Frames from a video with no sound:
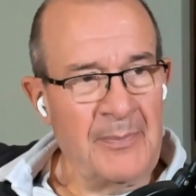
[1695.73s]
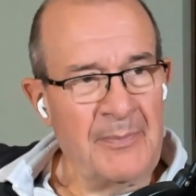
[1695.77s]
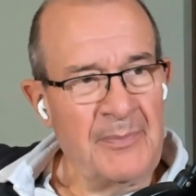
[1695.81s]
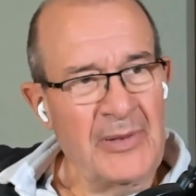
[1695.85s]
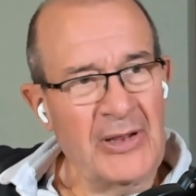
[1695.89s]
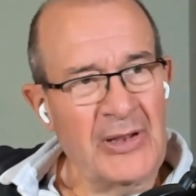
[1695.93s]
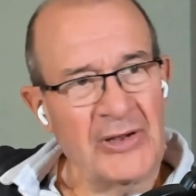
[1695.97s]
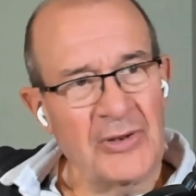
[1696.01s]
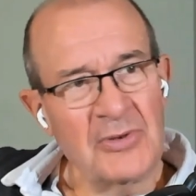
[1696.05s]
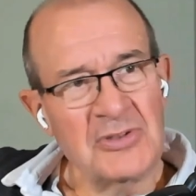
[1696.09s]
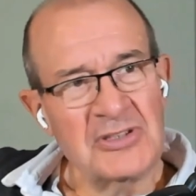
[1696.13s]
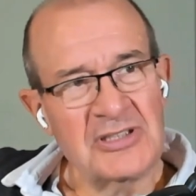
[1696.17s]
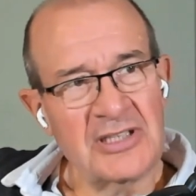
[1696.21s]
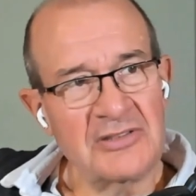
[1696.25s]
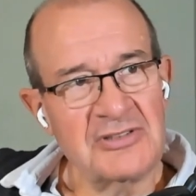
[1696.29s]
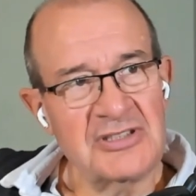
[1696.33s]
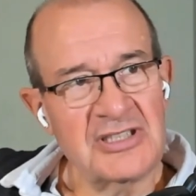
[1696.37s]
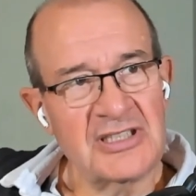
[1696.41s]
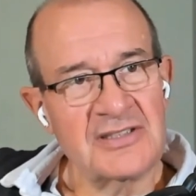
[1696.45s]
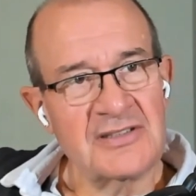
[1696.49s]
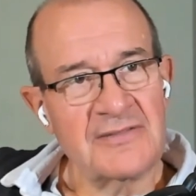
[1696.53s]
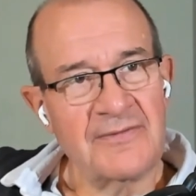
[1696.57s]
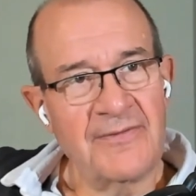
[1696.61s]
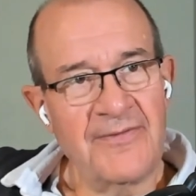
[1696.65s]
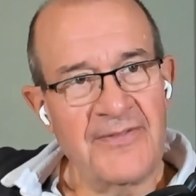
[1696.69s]
but also
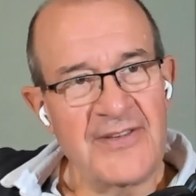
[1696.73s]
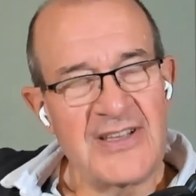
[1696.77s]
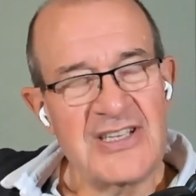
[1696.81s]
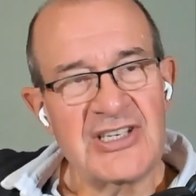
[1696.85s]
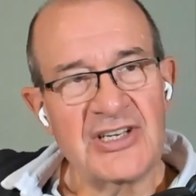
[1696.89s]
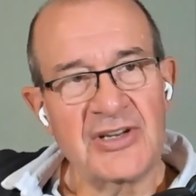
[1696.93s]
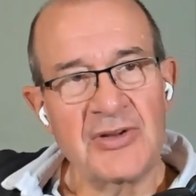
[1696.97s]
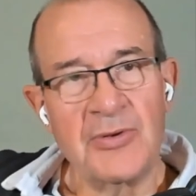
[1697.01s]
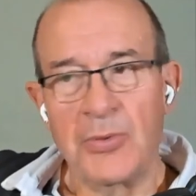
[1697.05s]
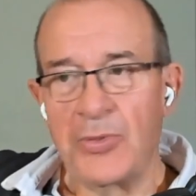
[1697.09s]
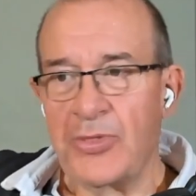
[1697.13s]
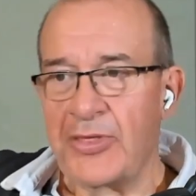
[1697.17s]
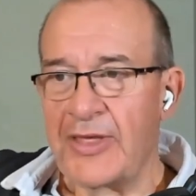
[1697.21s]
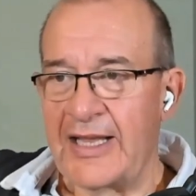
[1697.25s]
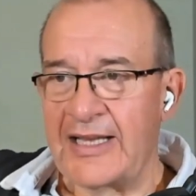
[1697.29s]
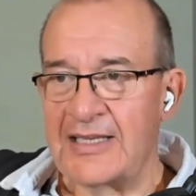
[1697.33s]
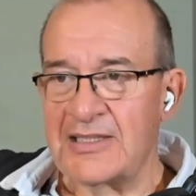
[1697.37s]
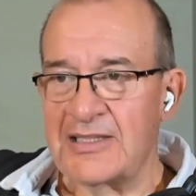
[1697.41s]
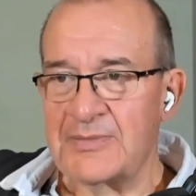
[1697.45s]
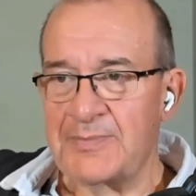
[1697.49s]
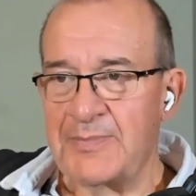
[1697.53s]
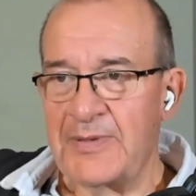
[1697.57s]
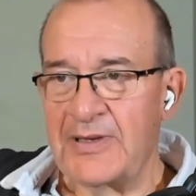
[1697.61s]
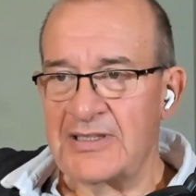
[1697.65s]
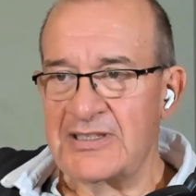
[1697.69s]
just physical
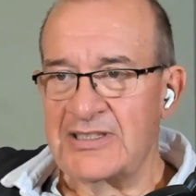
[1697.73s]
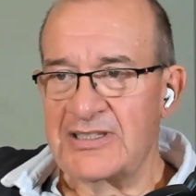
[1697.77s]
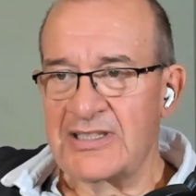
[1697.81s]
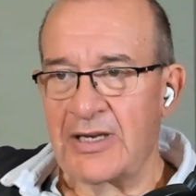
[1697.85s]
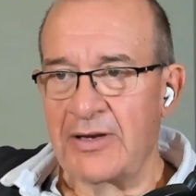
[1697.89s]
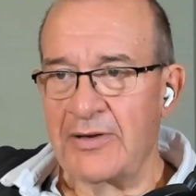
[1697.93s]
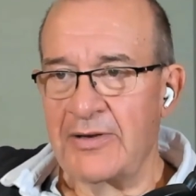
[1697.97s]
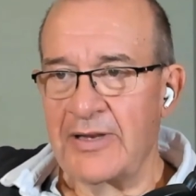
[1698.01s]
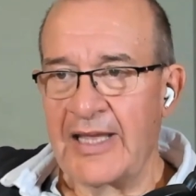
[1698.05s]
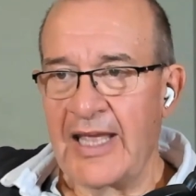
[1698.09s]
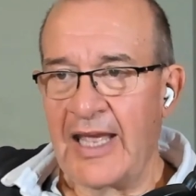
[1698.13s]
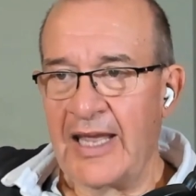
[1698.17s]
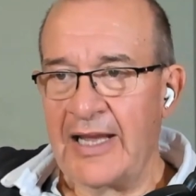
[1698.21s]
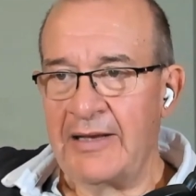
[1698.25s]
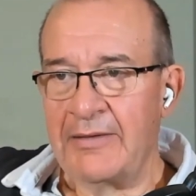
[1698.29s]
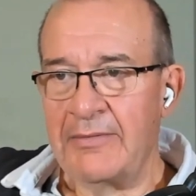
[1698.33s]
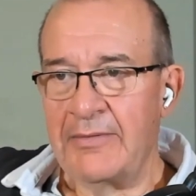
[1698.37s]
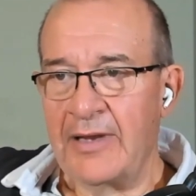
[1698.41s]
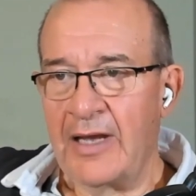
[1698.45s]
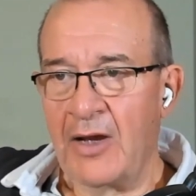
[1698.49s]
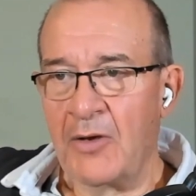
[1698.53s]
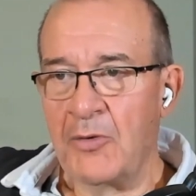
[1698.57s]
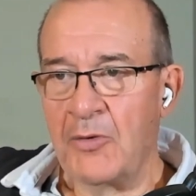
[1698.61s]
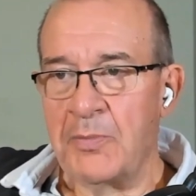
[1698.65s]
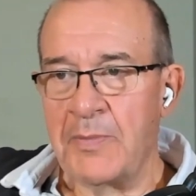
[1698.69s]
things. But so
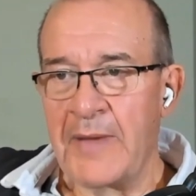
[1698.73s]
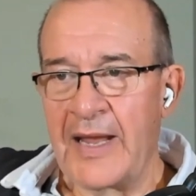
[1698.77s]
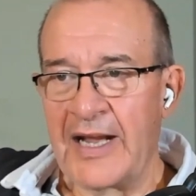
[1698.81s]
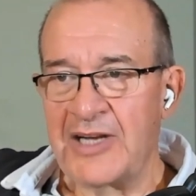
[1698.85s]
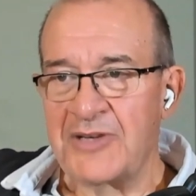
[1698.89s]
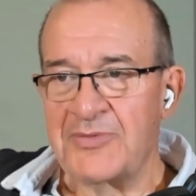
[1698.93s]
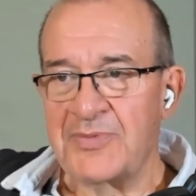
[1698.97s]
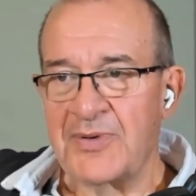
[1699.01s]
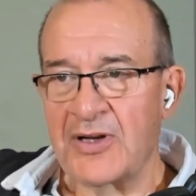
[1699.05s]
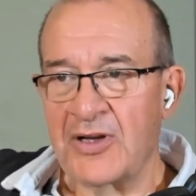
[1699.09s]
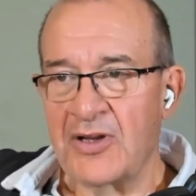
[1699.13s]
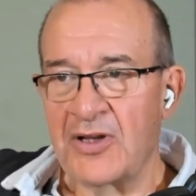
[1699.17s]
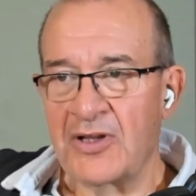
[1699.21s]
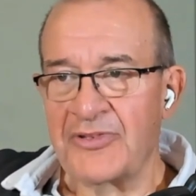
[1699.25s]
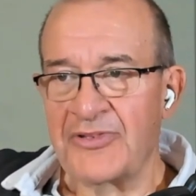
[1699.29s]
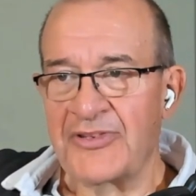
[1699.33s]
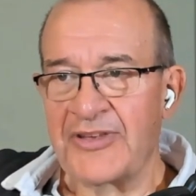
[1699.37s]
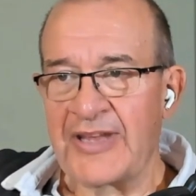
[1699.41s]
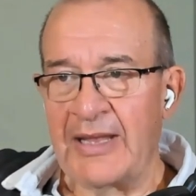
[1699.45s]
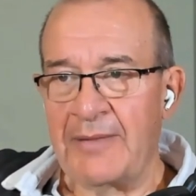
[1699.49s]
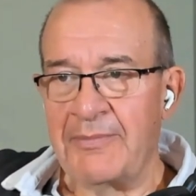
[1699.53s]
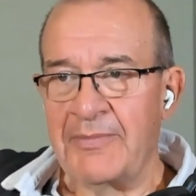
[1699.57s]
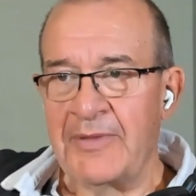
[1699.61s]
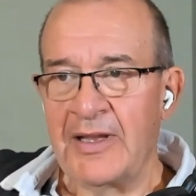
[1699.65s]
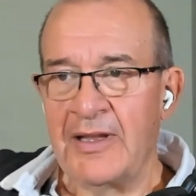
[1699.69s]
again, old management
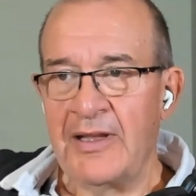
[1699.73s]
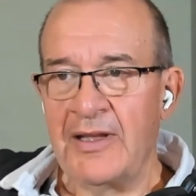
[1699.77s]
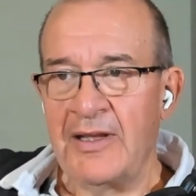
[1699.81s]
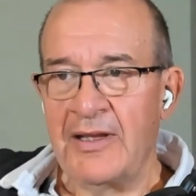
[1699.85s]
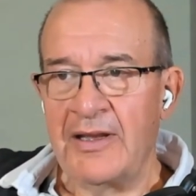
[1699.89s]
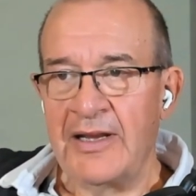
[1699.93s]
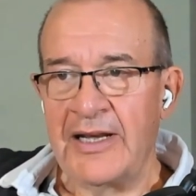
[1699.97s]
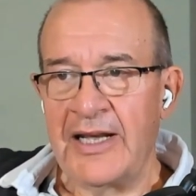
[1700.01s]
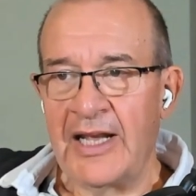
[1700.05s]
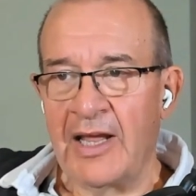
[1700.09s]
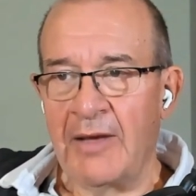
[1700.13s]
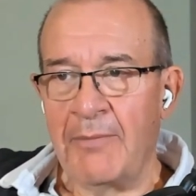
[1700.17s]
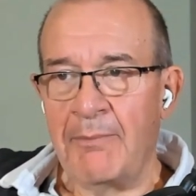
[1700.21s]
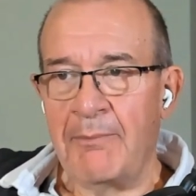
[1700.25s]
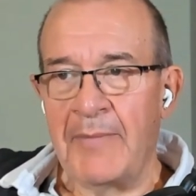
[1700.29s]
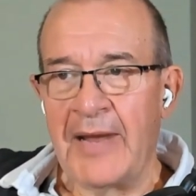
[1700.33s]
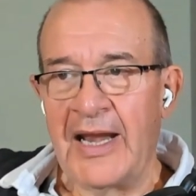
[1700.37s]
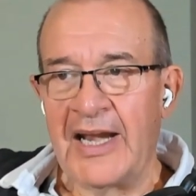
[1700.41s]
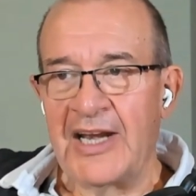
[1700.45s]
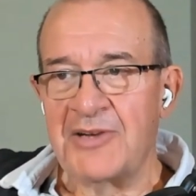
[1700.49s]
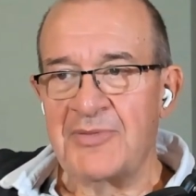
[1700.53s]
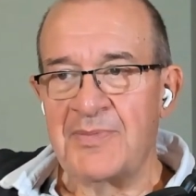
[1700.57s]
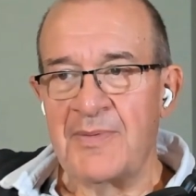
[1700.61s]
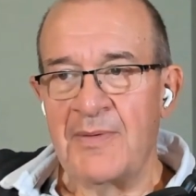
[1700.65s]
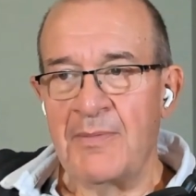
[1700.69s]
concept, you know,
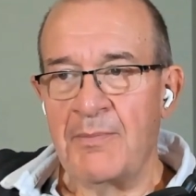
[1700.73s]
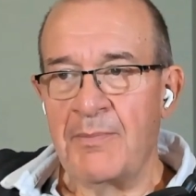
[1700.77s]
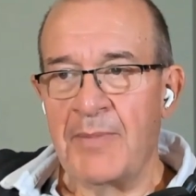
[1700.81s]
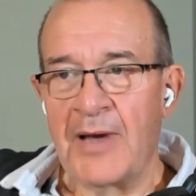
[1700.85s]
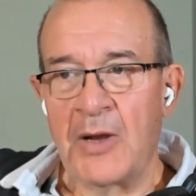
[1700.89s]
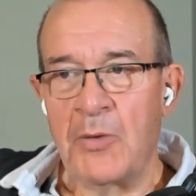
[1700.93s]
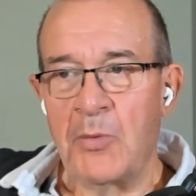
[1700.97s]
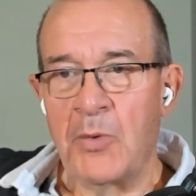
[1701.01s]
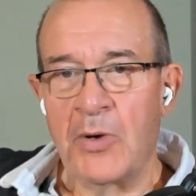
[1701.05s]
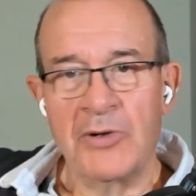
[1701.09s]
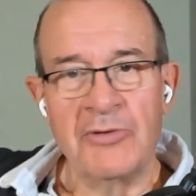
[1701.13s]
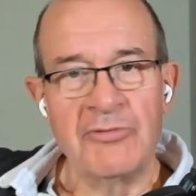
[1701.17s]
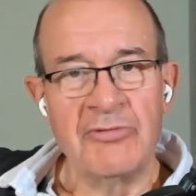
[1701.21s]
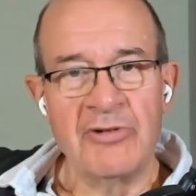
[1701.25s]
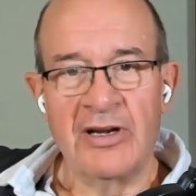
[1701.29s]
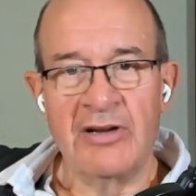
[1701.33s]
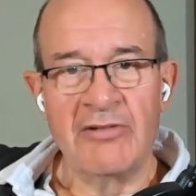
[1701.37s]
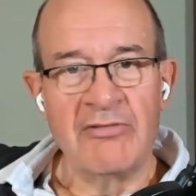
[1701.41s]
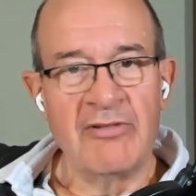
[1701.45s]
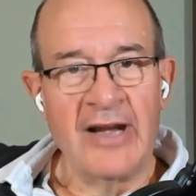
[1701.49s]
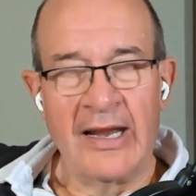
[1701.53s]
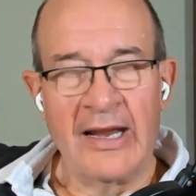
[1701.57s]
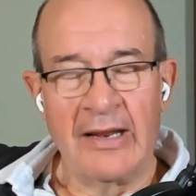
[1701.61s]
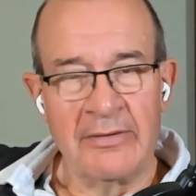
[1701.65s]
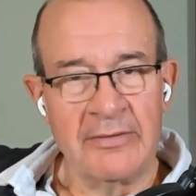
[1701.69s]
management by wandering
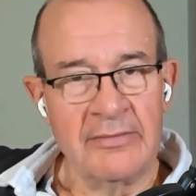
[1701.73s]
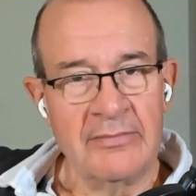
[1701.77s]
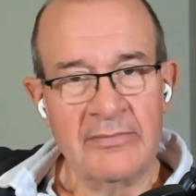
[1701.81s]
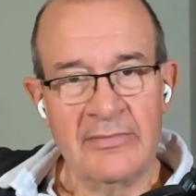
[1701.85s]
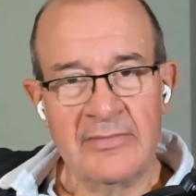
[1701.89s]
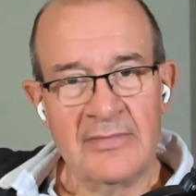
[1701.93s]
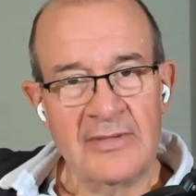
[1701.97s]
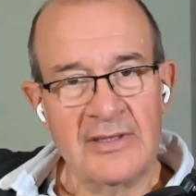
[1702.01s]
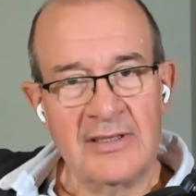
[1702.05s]
around.